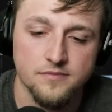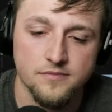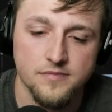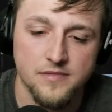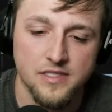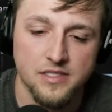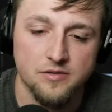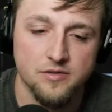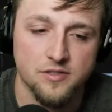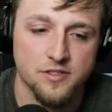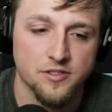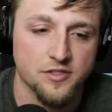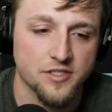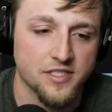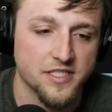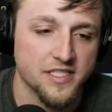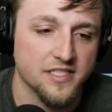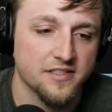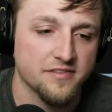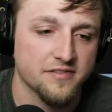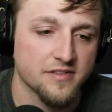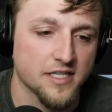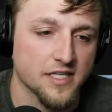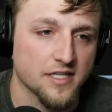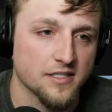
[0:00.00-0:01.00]
we go to
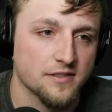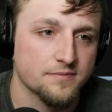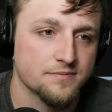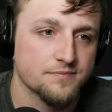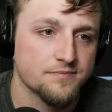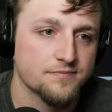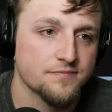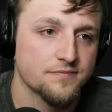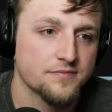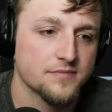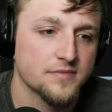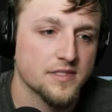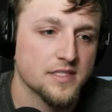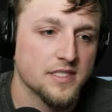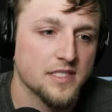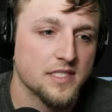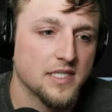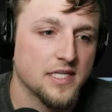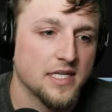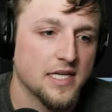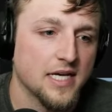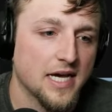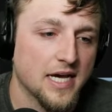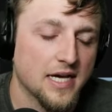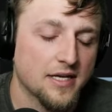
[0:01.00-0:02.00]
eval
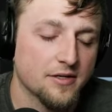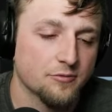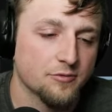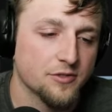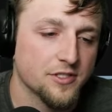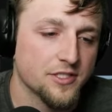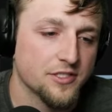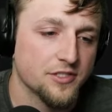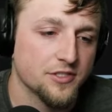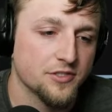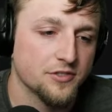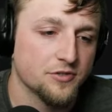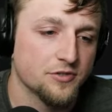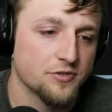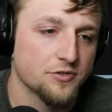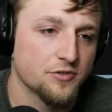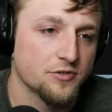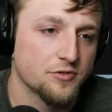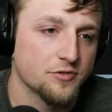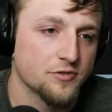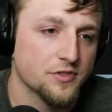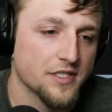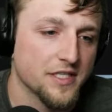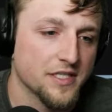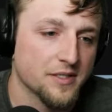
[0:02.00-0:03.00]
and we
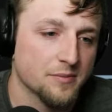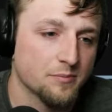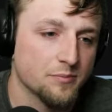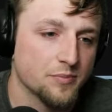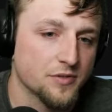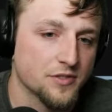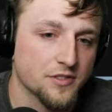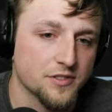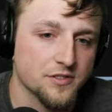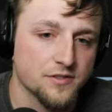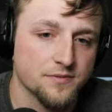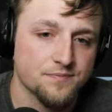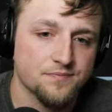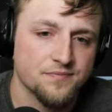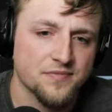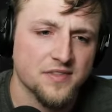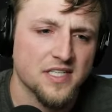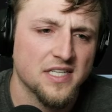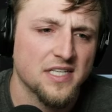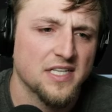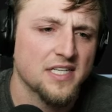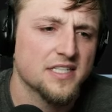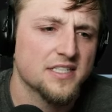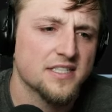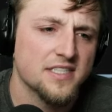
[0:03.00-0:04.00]
do impl.
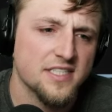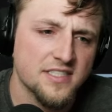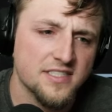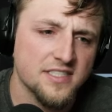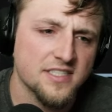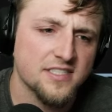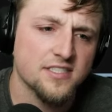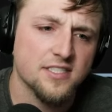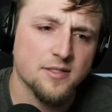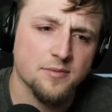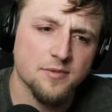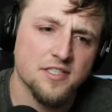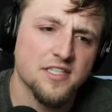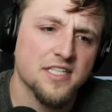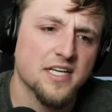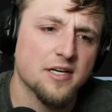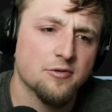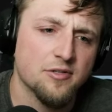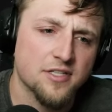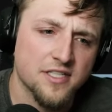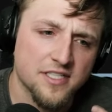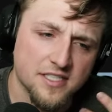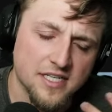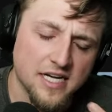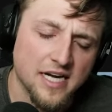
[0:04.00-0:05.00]
This is something that
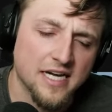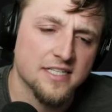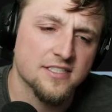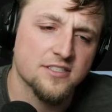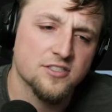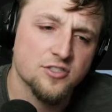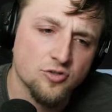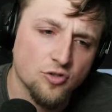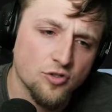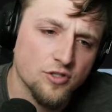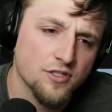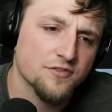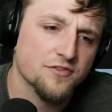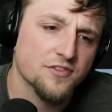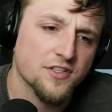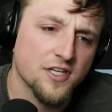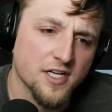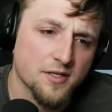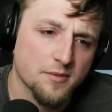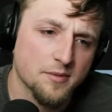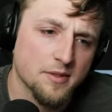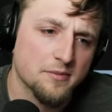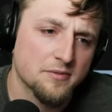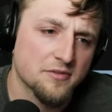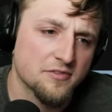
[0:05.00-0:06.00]
I had sort of thought
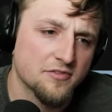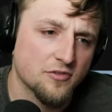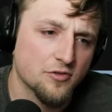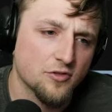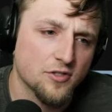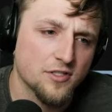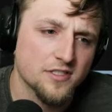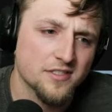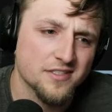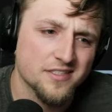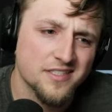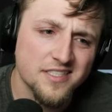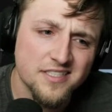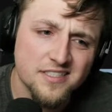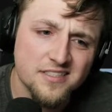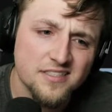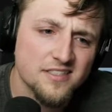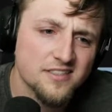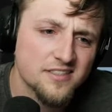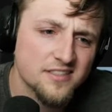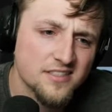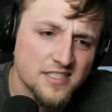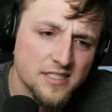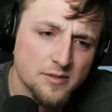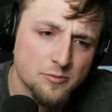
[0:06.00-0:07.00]
about before. This
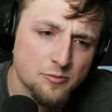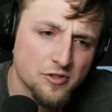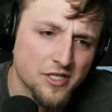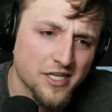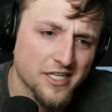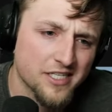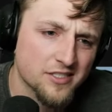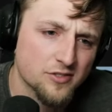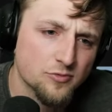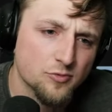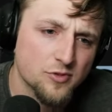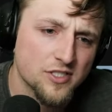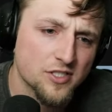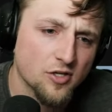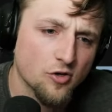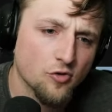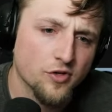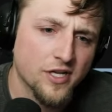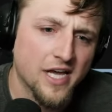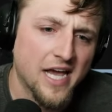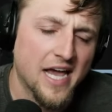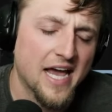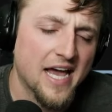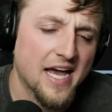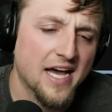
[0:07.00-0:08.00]
doesn't seem right because we don't
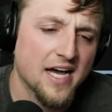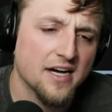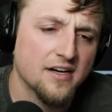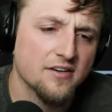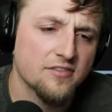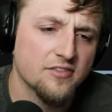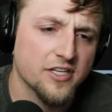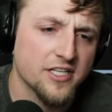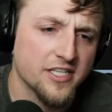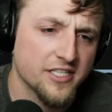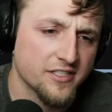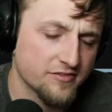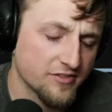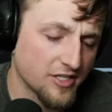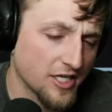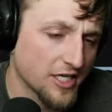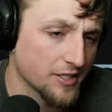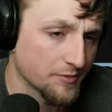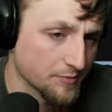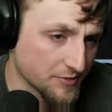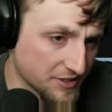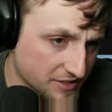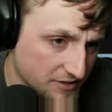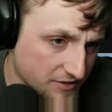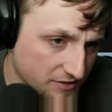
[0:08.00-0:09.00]
have an
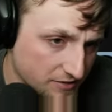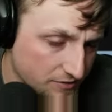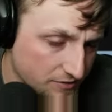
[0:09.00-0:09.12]
environment.